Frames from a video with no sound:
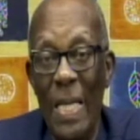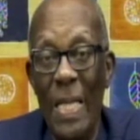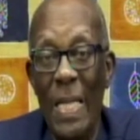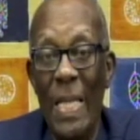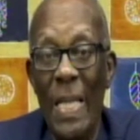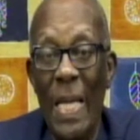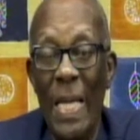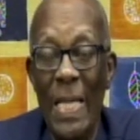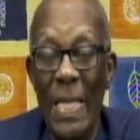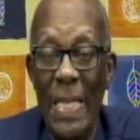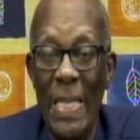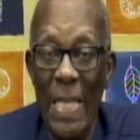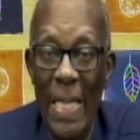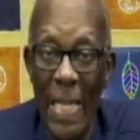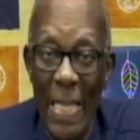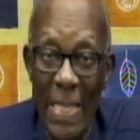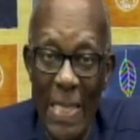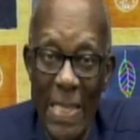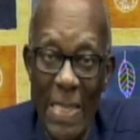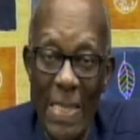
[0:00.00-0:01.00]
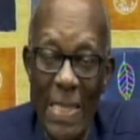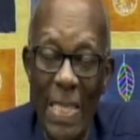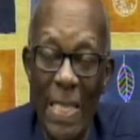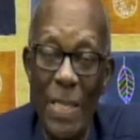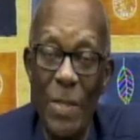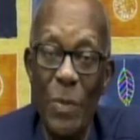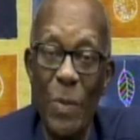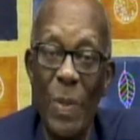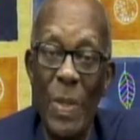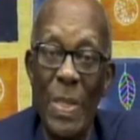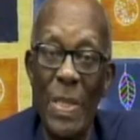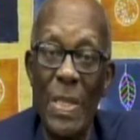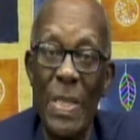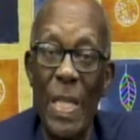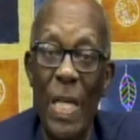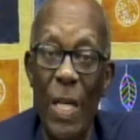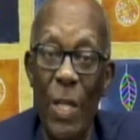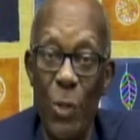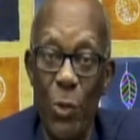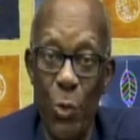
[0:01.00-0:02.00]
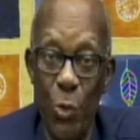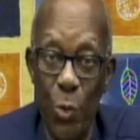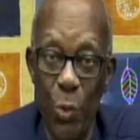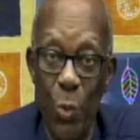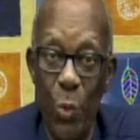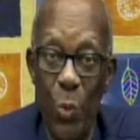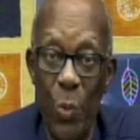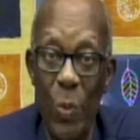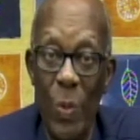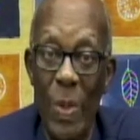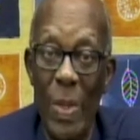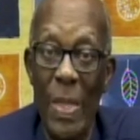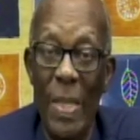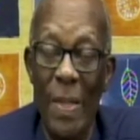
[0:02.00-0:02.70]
that yes, this was a true,